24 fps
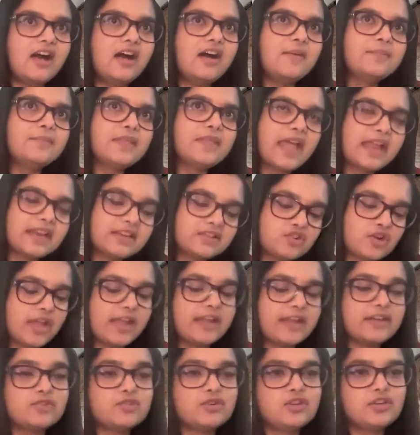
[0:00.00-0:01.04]
and
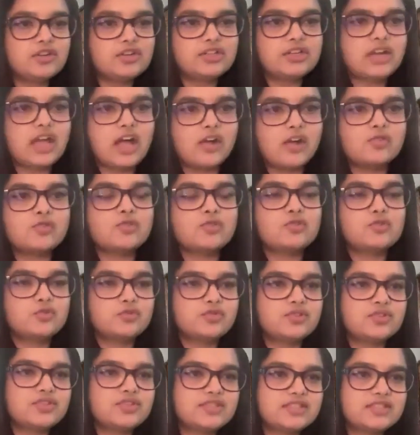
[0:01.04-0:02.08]
trying to learn how to
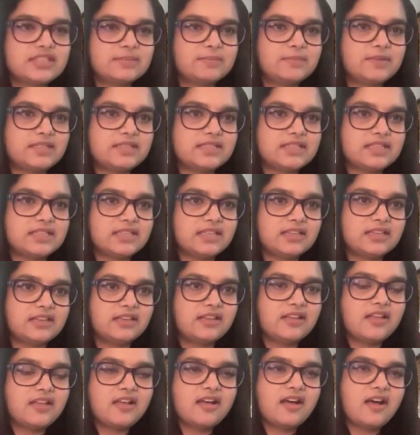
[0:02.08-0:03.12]
do this
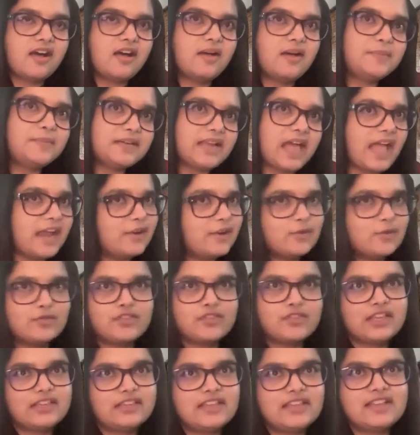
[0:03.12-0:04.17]
seamlessly. But I
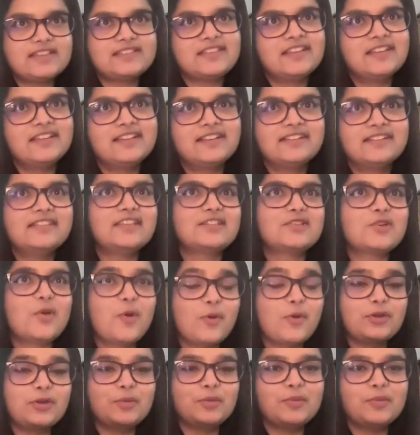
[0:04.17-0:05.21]
don't think there's
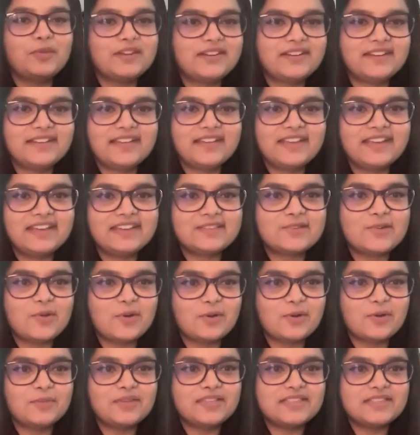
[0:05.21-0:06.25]
going to be a day it's
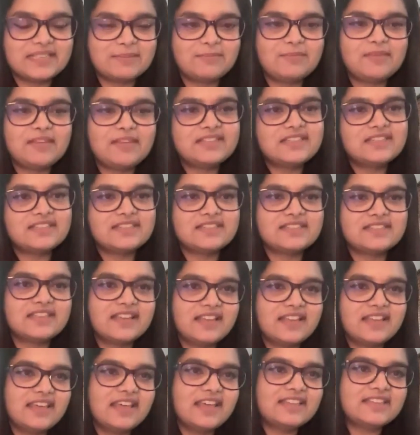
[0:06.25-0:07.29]
going to be seamless.
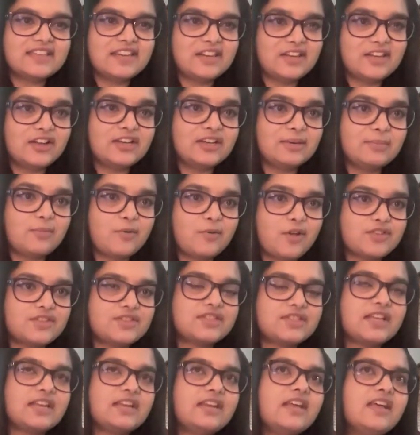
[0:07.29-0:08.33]
It's a learning
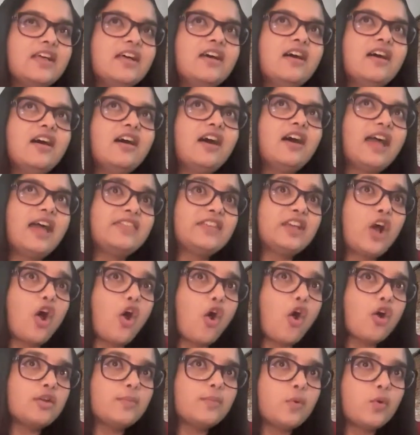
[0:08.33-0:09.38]
process, and I think
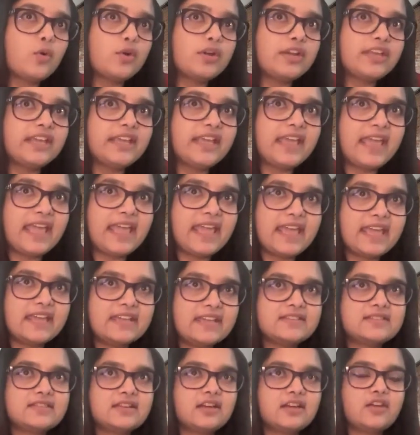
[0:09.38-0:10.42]
onboarding
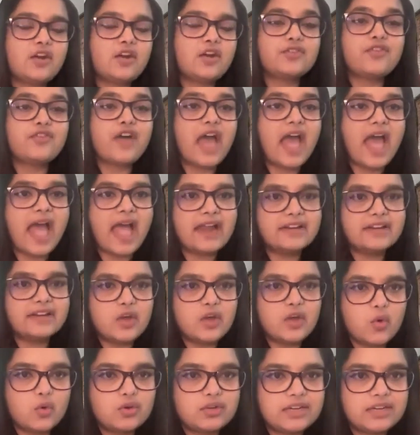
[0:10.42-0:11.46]
aids, a lot of hand
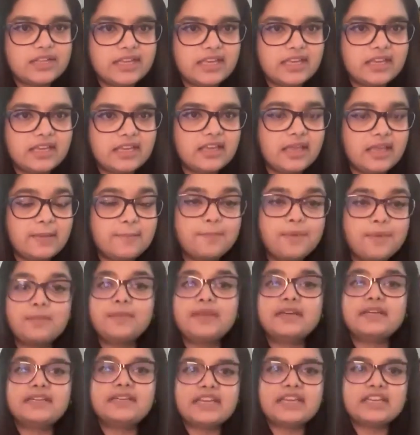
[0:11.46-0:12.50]
holding,
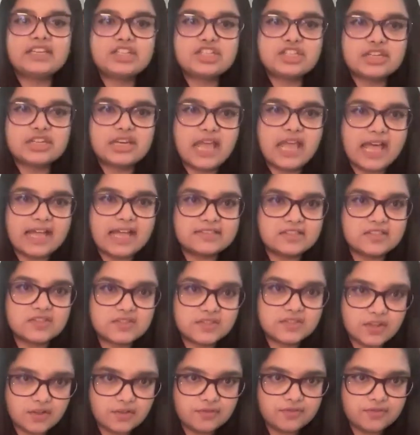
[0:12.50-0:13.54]
implementation as a
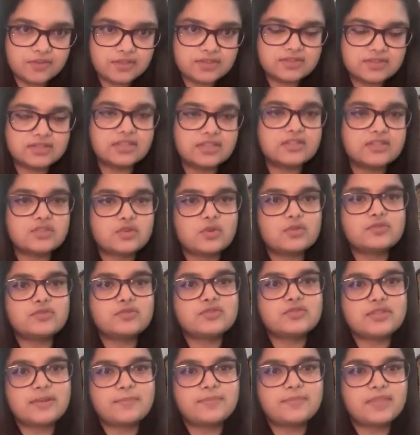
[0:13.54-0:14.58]
service is
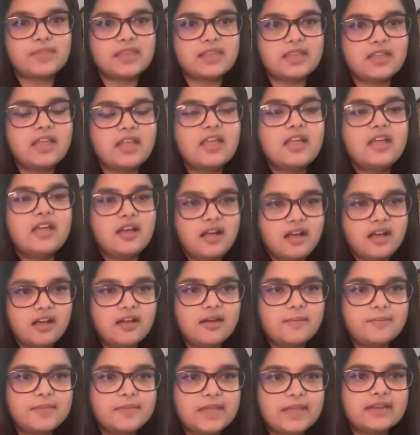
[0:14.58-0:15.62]
also something
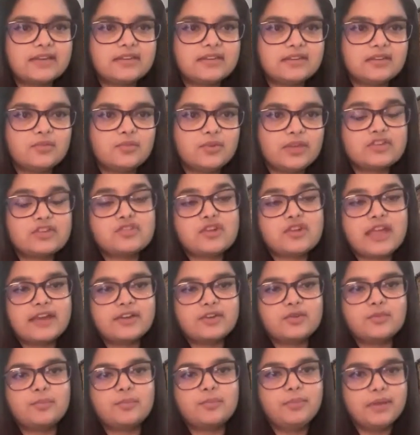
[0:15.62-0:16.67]
that we are
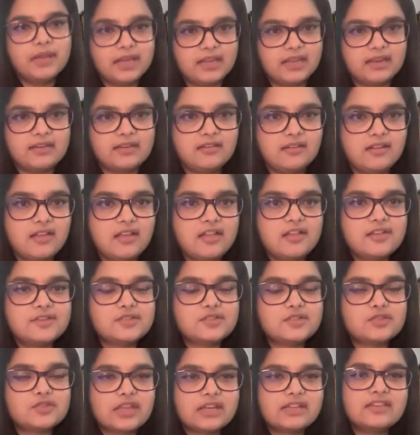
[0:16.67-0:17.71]
trying to build in,
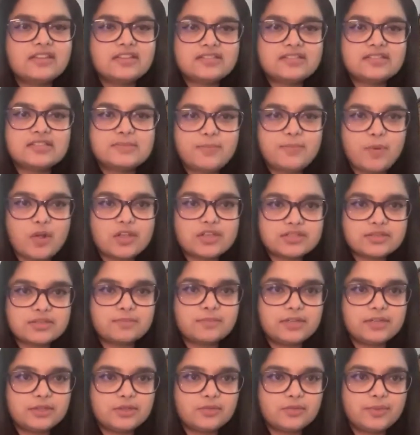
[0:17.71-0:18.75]
so that this is
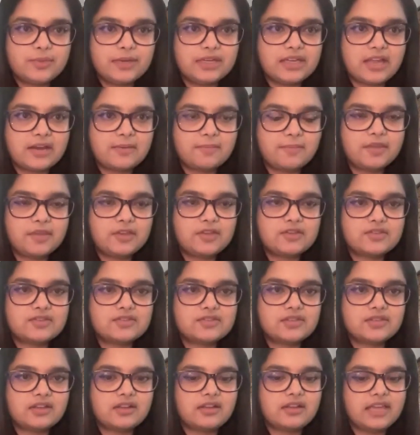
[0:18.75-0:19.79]
possible to be done,
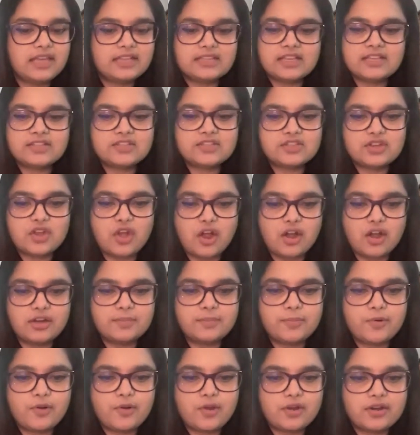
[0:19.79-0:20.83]
because it's not
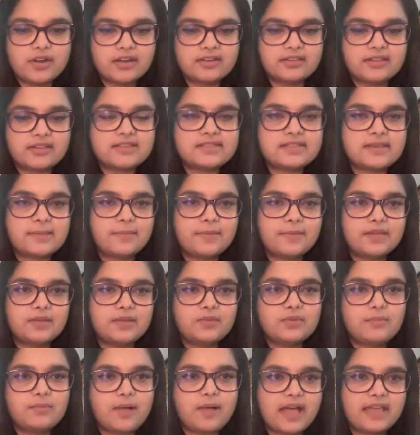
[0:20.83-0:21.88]
a product that somebody
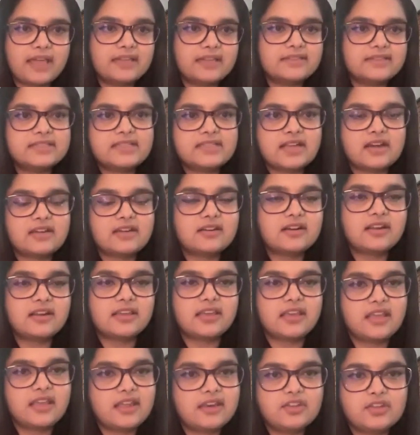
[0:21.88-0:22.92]
will buy and start
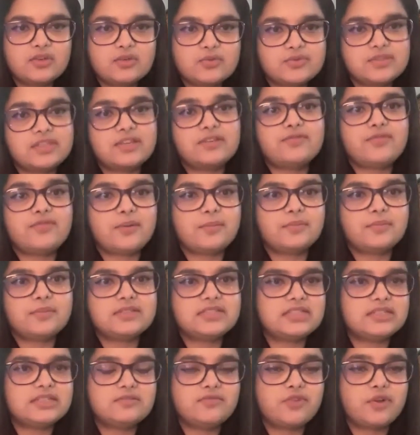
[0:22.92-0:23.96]
clicking and using
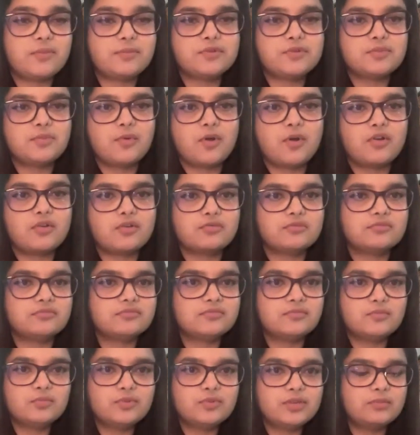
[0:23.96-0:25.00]
from tomorrow.
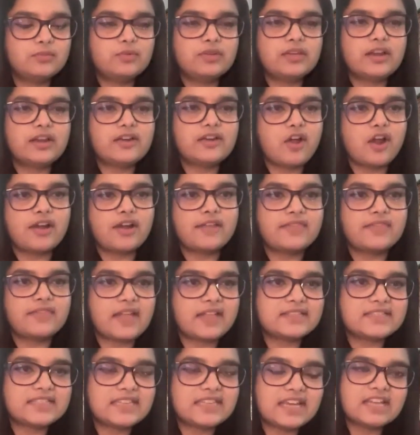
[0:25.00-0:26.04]
We are not at
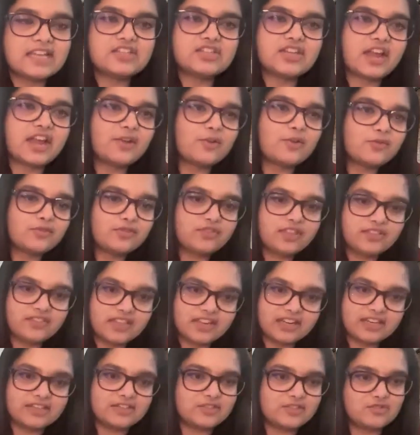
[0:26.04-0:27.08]
that stage. I don't think
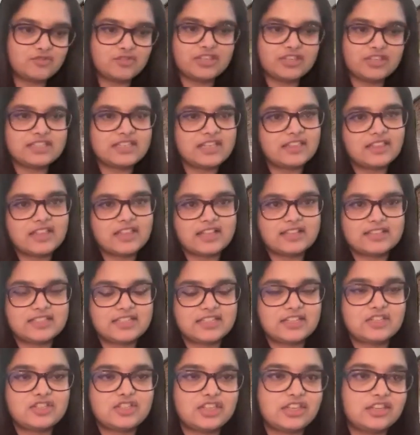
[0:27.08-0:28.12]
the industry is at that
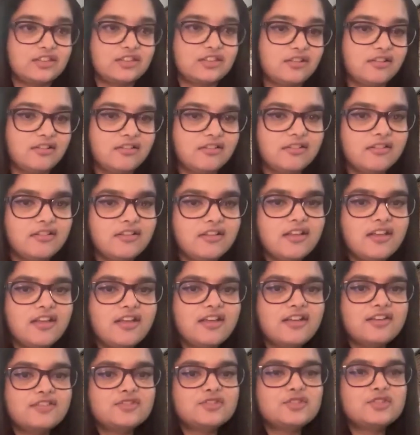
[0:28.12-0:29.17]
stage either.
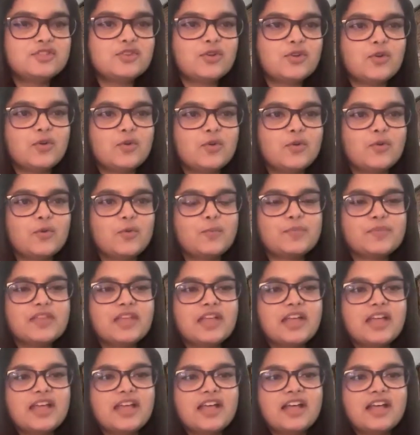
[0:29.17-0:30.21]
So
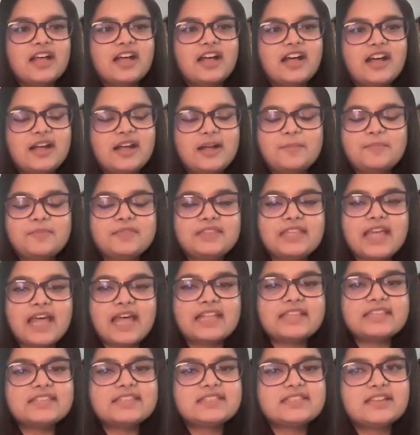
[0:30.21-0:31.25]

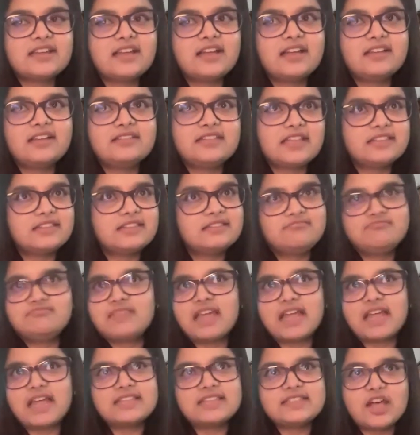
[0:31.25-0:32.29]
that's
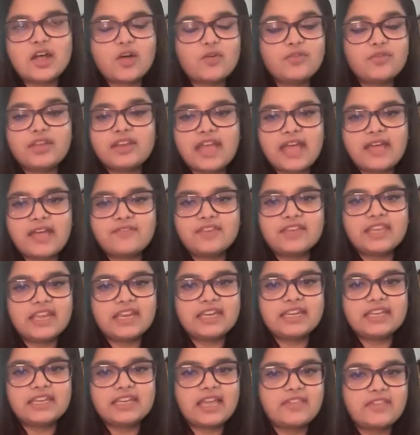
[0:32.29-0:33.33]
how we are
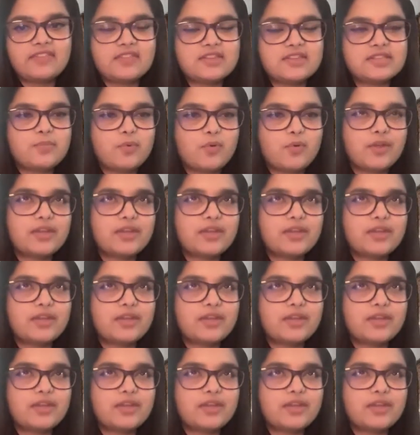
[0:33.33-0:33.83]
navigating at this